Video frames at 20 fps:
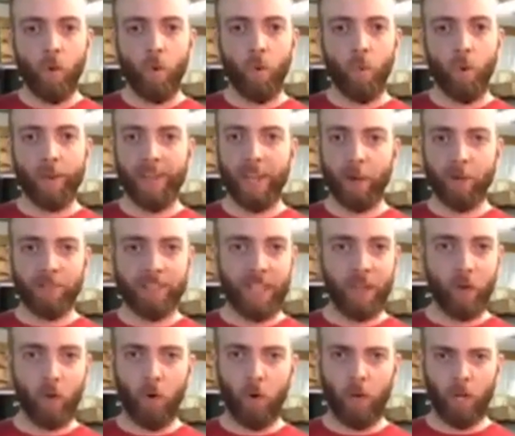When there was that
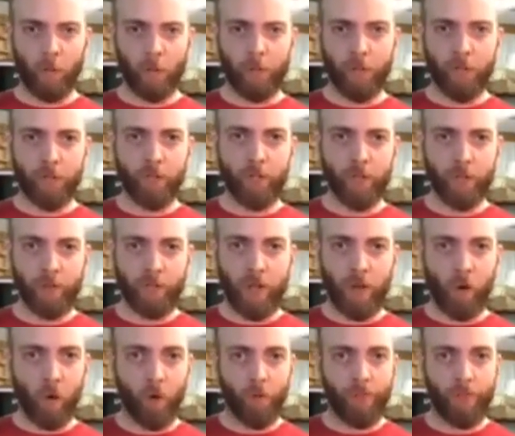whole, a couple years ago, there was that
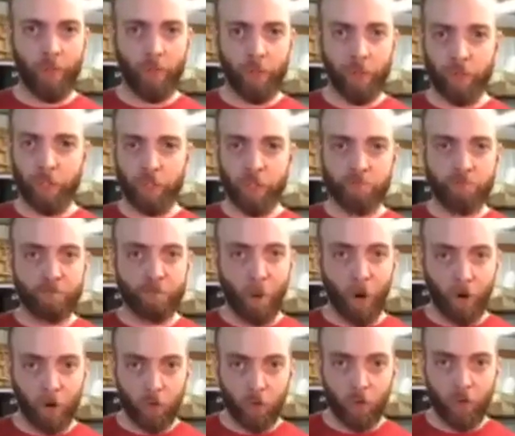whole thing with
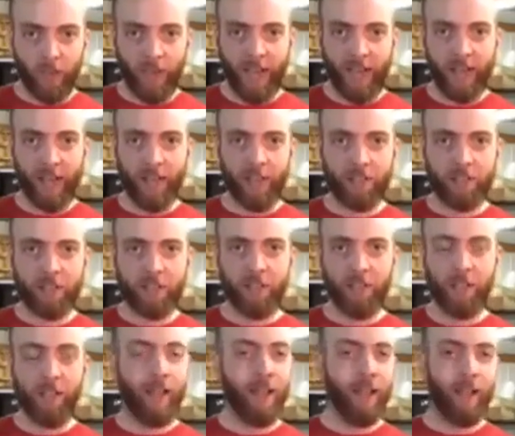Sparkle Kydex.
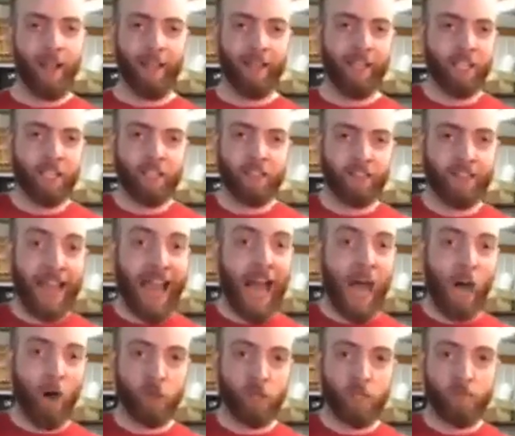I guess
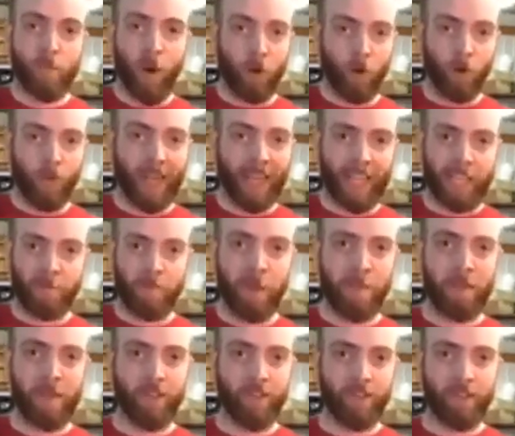now Sparkle Kydex might
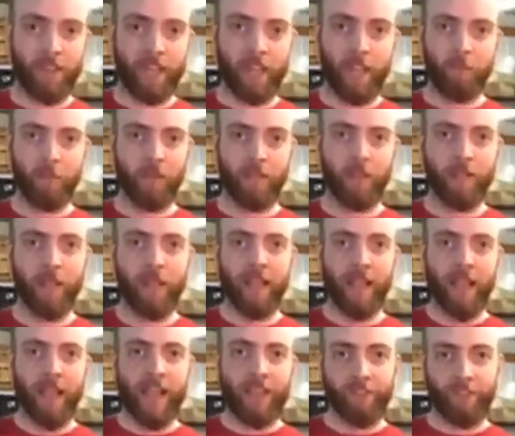be a thing, but
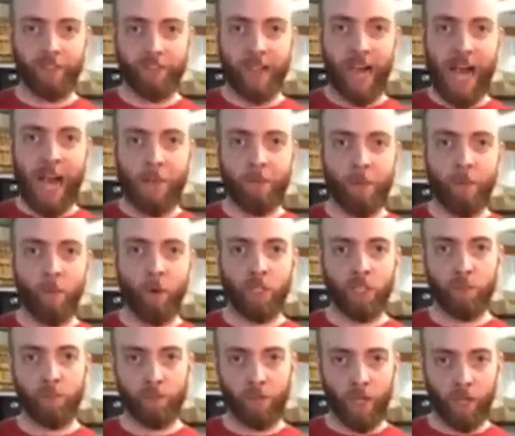at the time it was
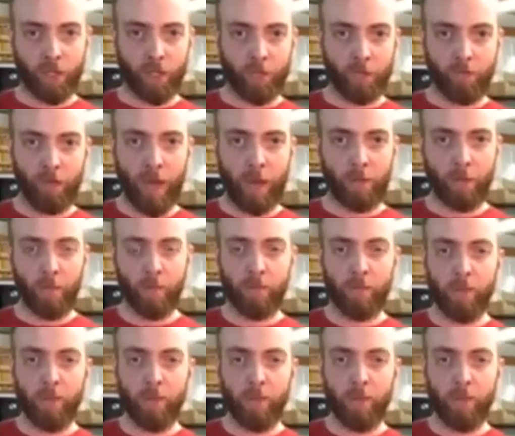a production problem.